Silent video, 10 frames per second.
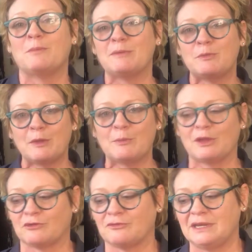Maybe people
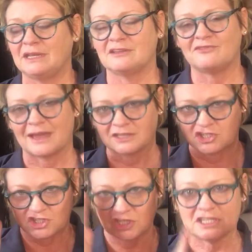aren't reading the fact
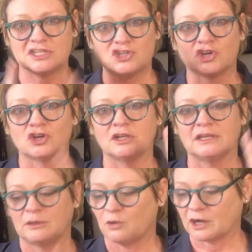that she's
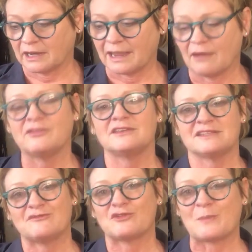internally working out
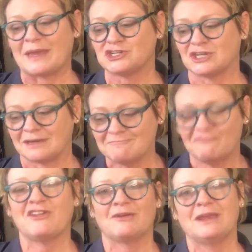this information.
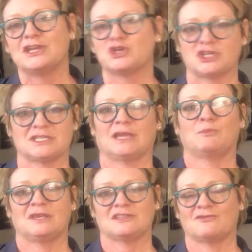Very interesting
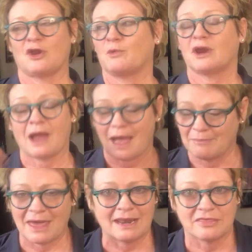piece of artwork.
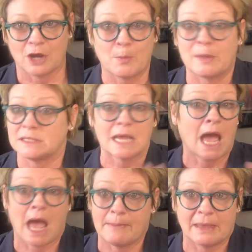I'm not a therapist.
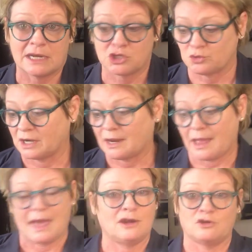I'm not a shrink.
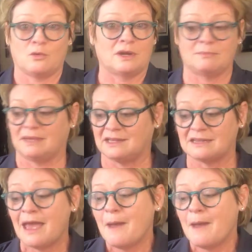I don't know what it means.